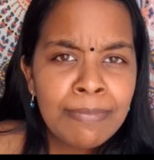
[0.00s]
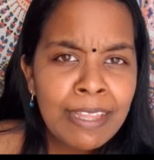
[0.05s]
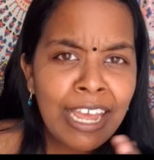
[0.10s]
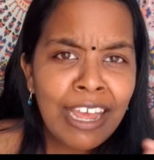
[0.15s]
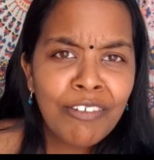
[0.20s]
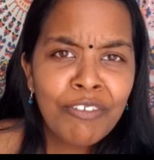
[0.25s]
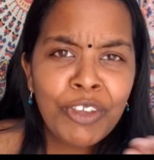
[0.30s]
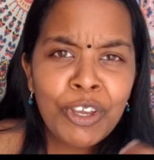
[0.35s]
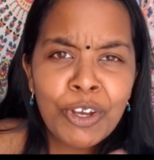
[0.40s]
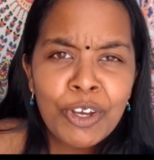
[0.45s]

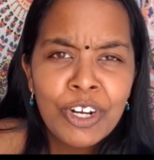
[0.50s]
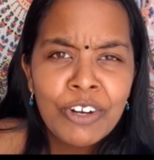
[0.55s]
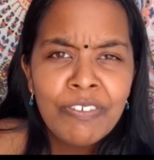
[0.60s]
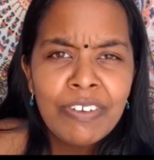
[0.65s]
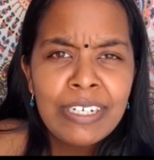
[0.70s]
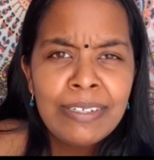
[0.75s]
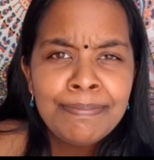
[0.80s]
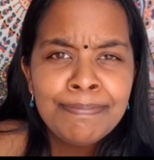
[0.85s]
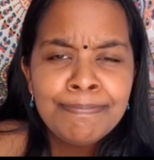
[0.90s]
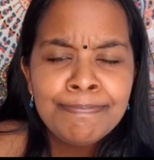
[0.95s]
Have you heard of
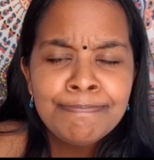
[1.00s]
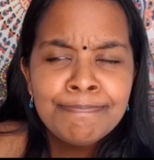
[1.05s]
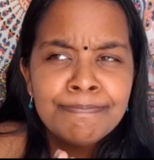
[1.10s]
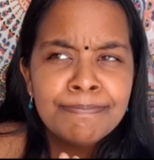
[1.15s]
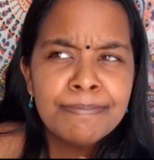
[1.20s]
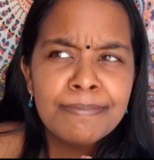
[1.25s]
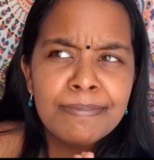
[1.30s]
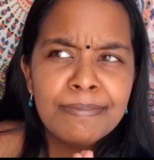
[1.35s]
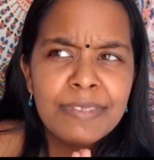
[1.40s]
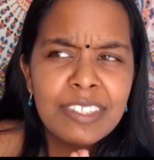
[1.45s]
it?
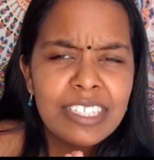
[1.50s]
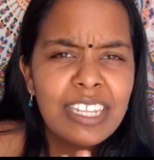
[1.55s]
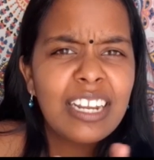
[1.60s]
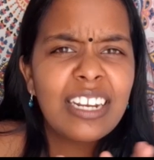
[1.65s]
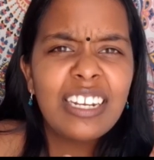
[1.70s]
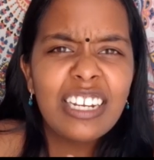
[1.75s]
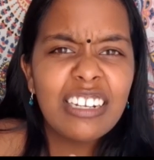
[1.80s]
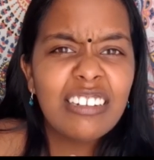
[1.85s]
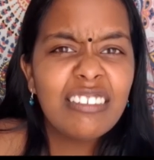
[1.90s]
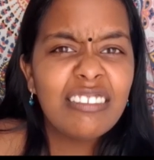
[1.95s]

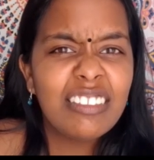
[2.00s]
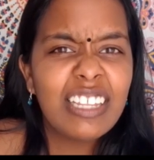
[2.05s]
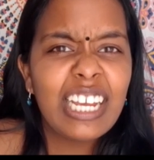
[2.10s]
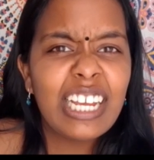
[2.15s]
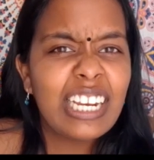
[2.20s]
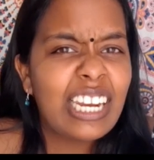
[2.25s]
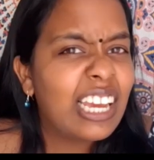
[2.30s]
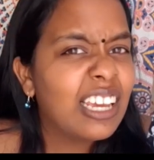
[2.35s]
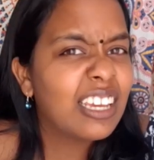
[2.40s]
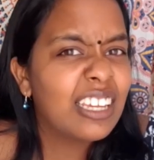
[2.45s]
That little
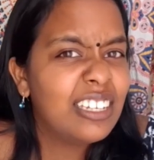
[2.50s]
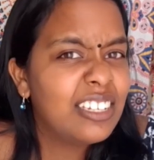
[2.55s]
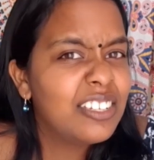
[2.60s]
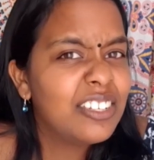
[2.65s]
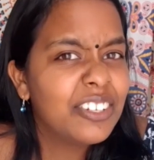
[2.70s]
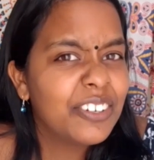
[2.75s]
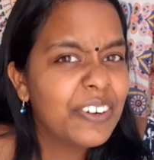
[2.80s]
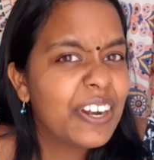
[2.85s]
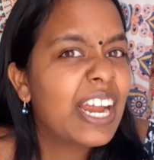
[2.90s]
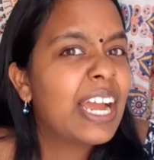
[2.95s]
thing like
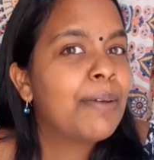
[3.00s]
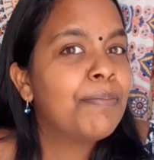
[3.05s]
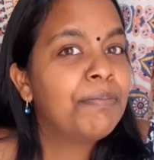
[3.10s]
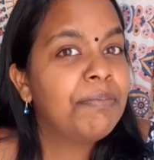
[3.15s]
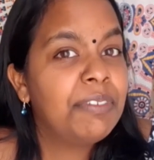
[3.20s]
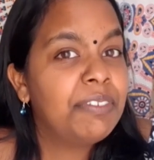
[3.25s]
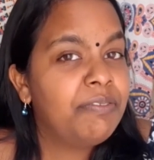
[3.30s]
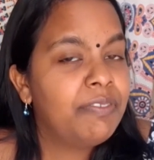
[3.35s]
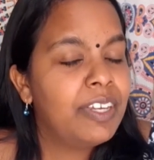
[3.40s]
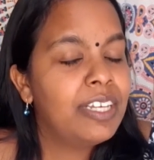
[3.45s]

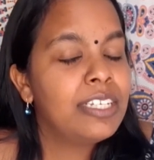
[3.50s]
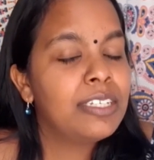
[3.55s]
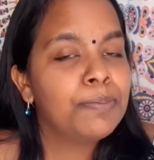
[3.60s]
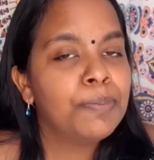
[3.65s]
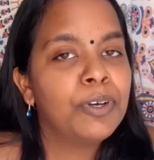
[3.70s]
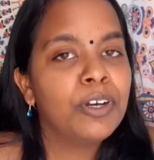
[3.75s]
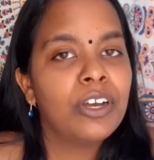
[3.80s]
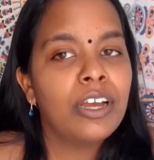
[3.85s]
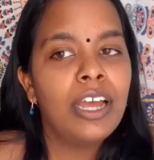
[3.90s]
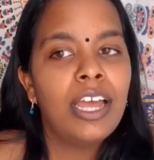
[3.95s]
Instagram and
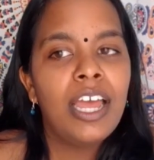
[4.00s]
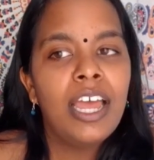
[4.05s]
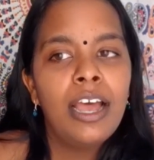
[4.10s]
Facebook.